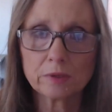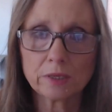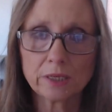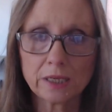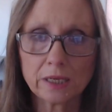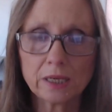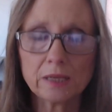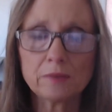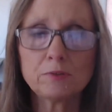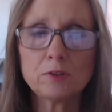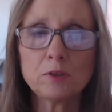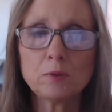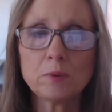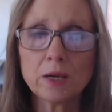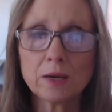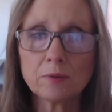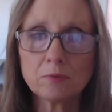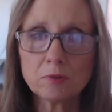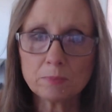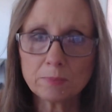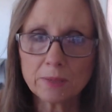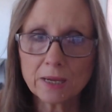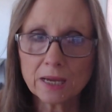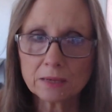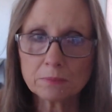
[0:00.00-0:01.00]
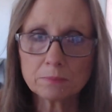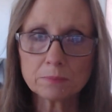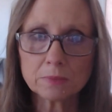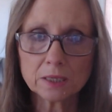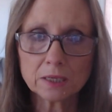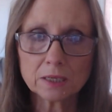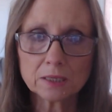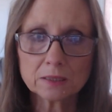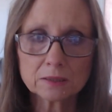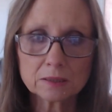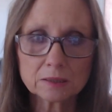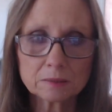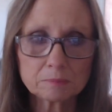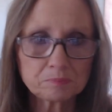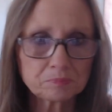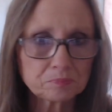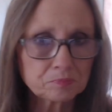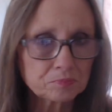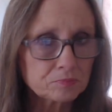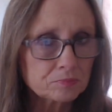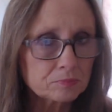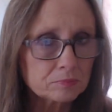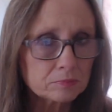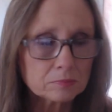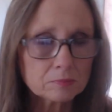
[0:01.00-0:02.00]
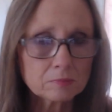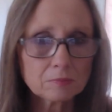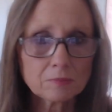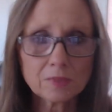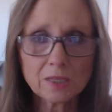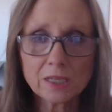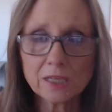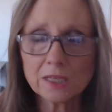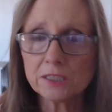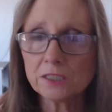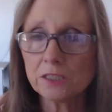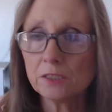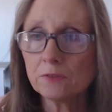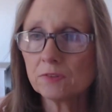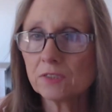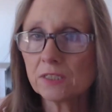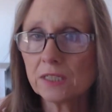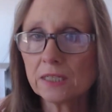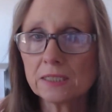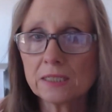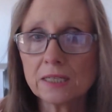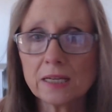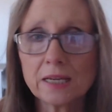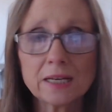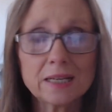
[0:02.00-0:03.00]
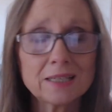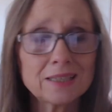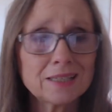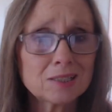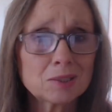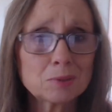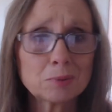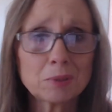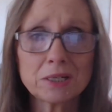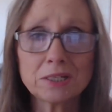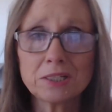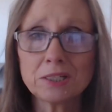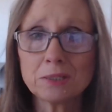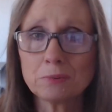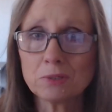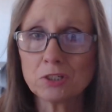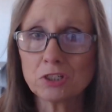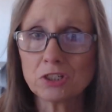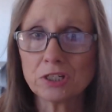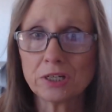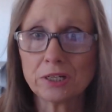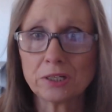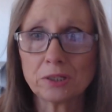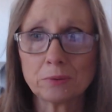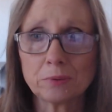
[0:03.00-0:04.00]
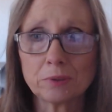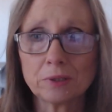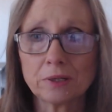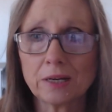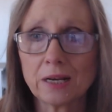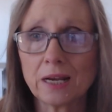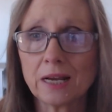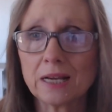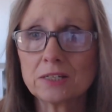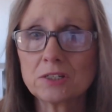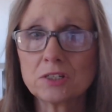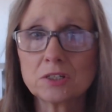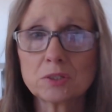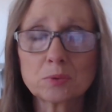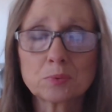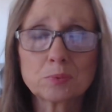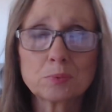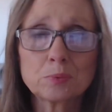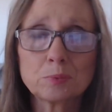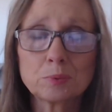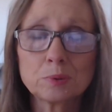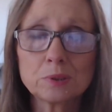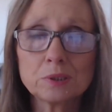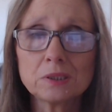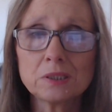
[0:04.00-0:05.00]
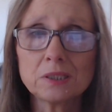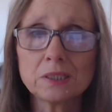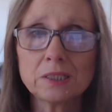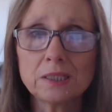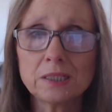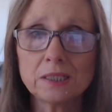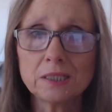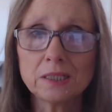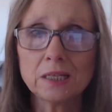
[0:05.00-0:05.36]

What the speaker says: If you have a bad month and you've sat down, and that's what I do with January, I just really